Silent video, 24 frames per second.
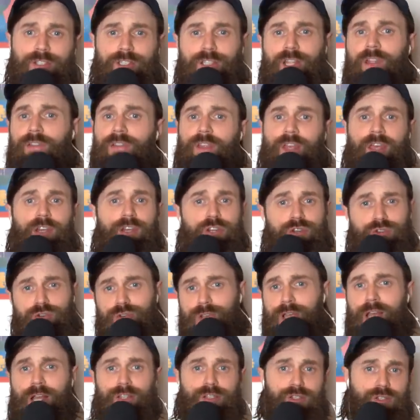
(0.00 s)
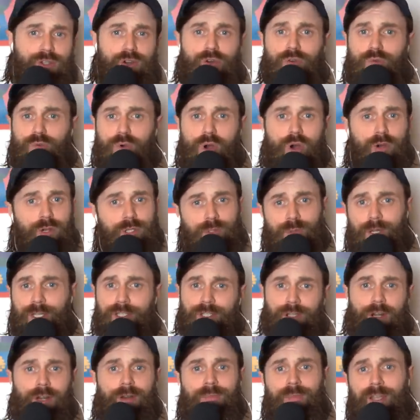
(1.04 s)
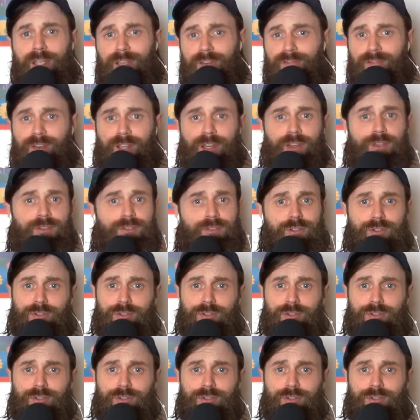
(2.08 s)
and then the industry got so woke, so I started making videos,